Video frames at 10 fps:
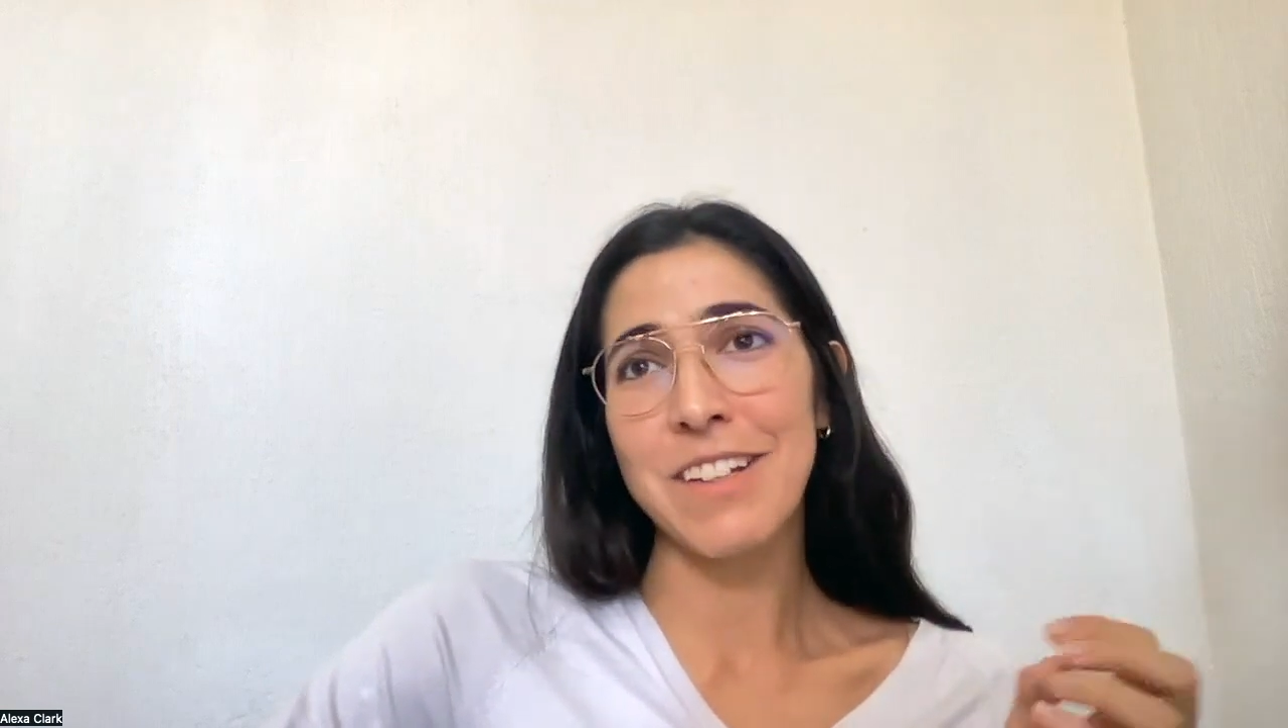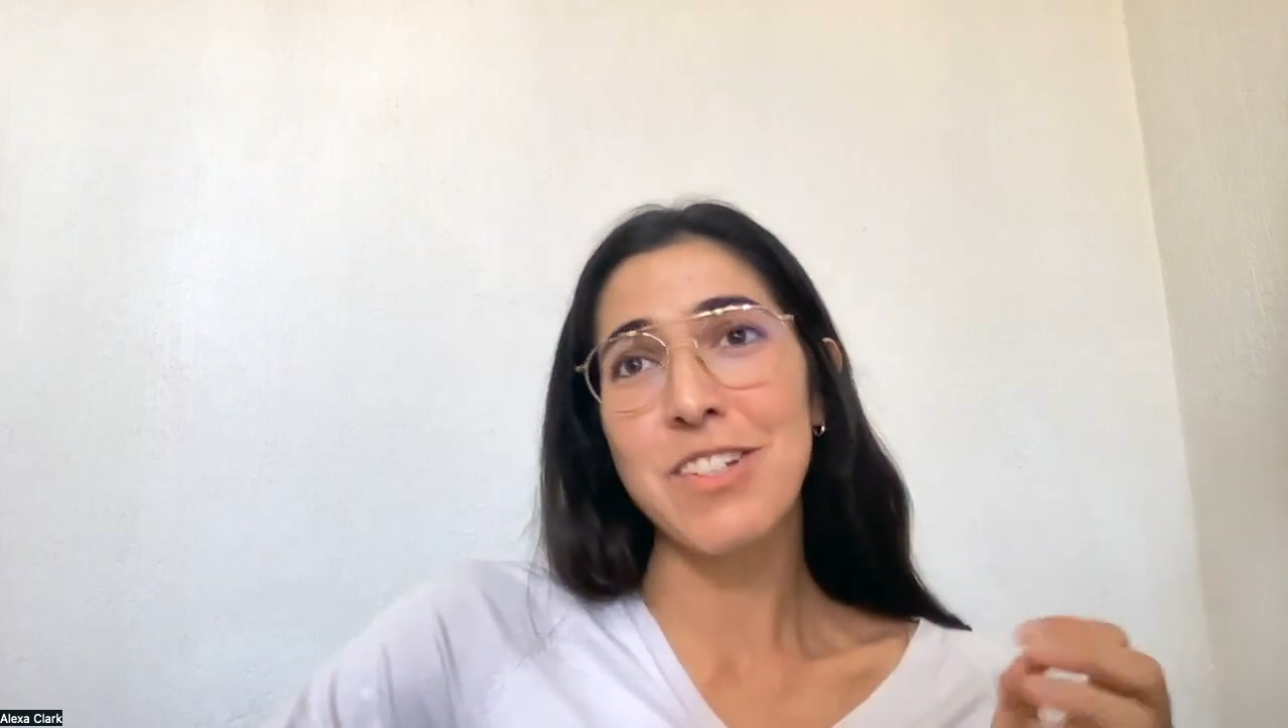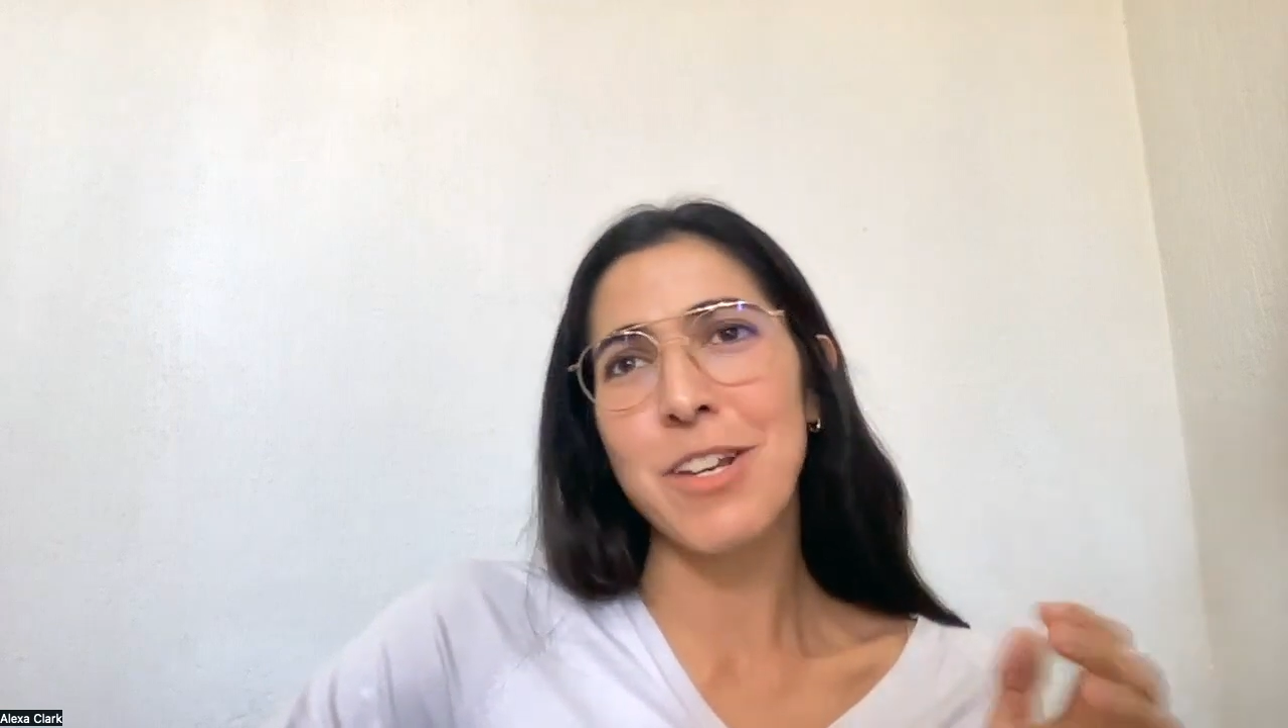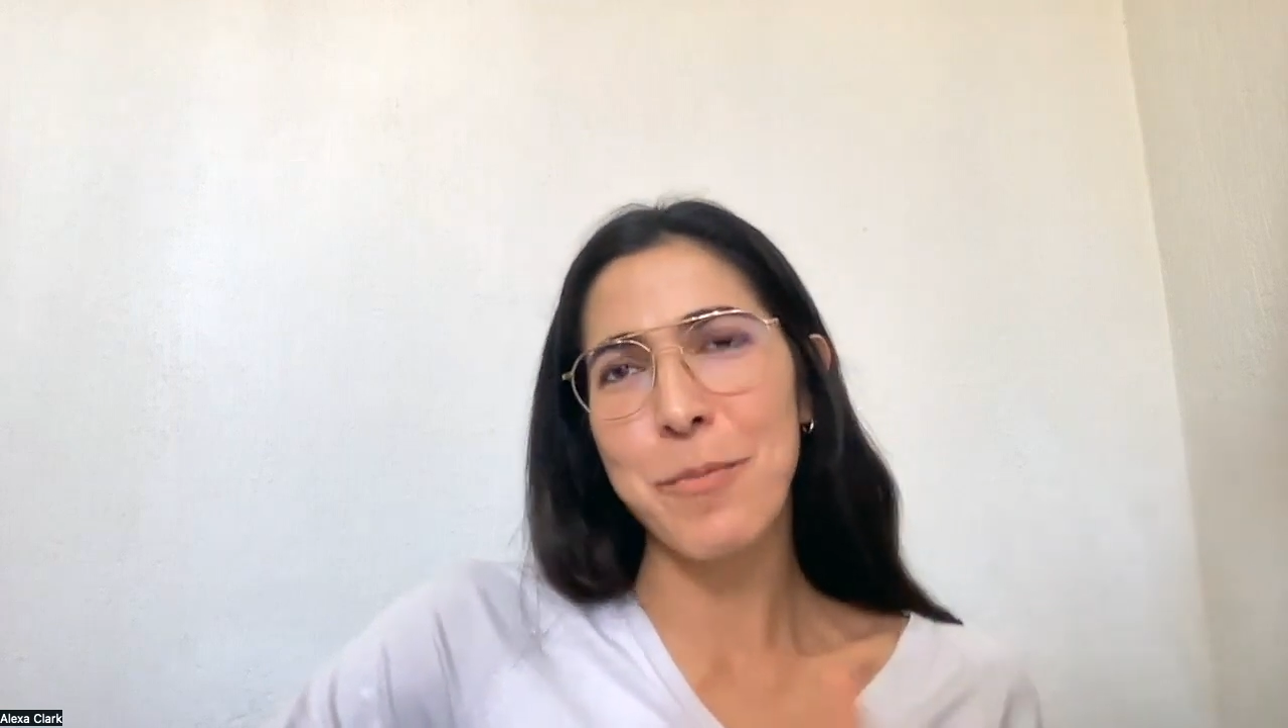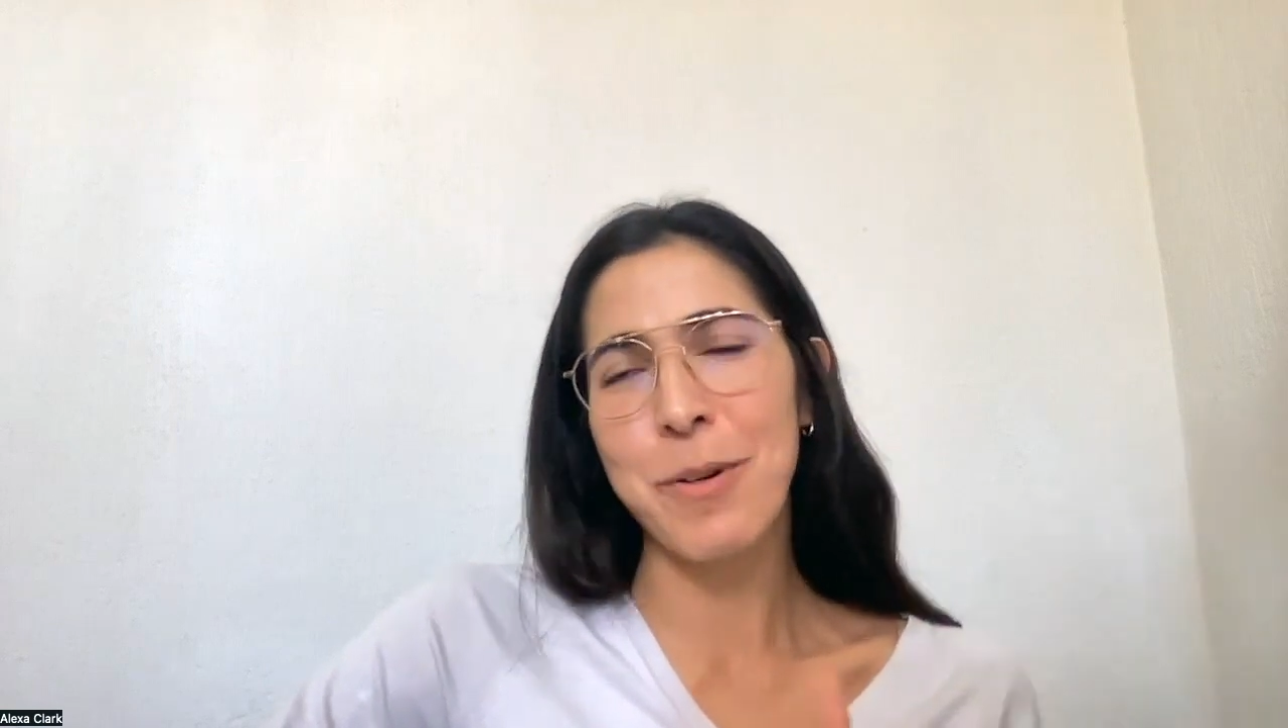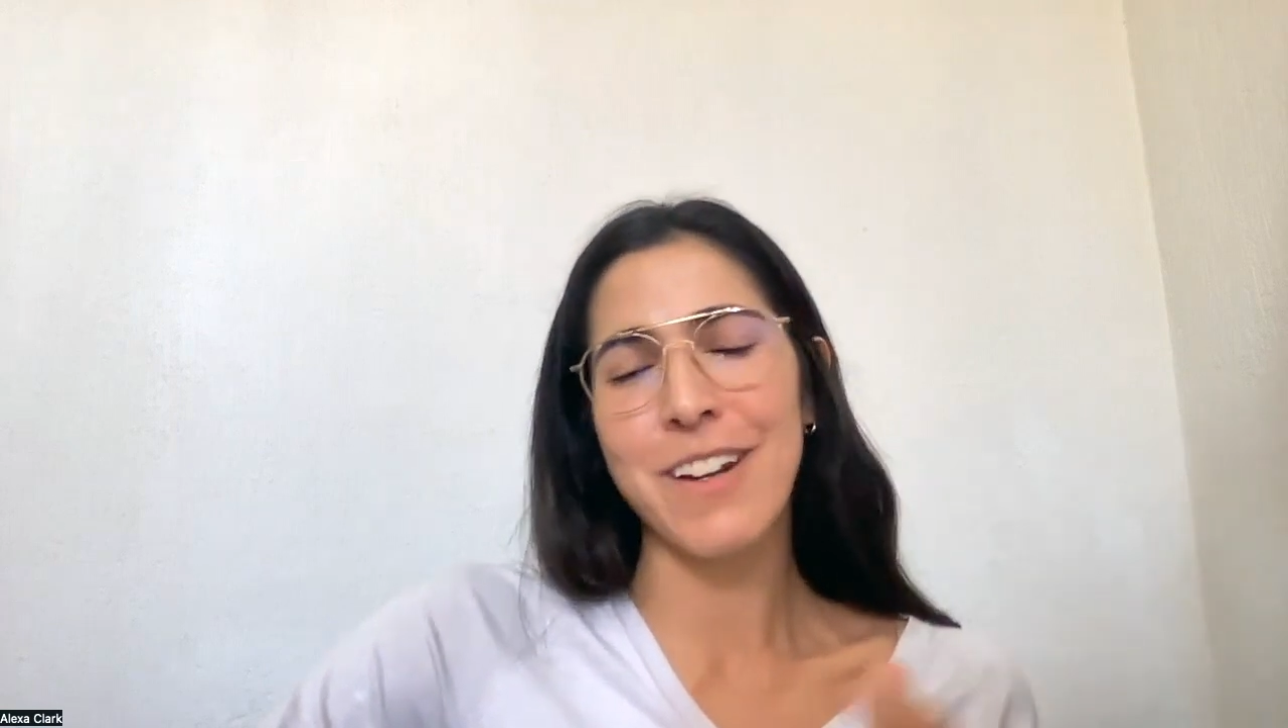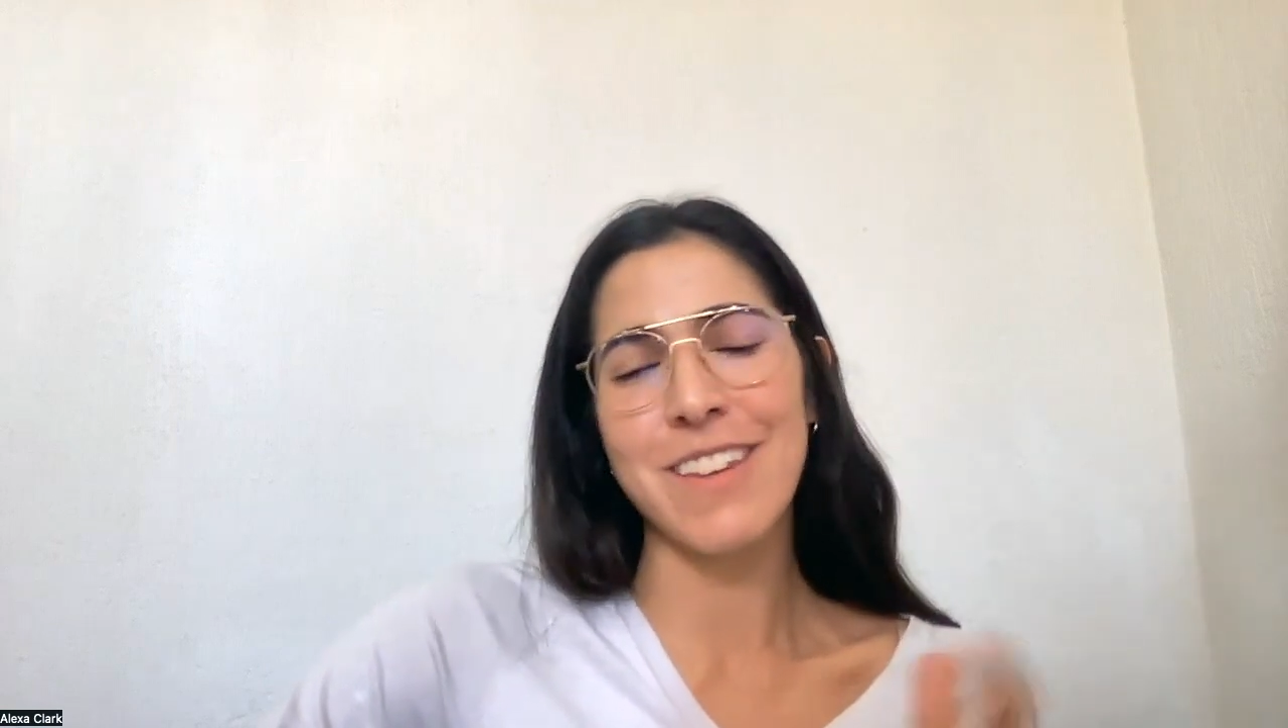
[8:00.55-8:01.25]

cheaper